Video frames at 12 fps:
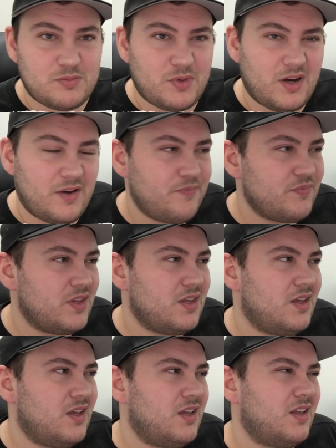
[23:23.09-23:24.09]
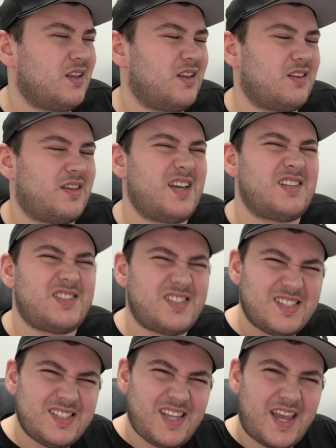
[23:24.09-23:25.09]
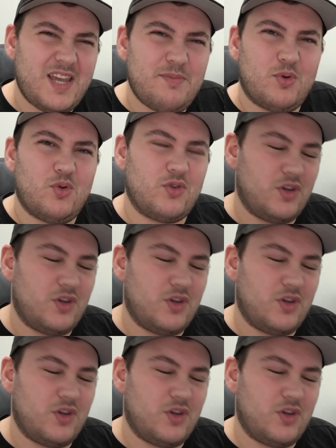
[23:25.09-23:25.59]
but they're stable.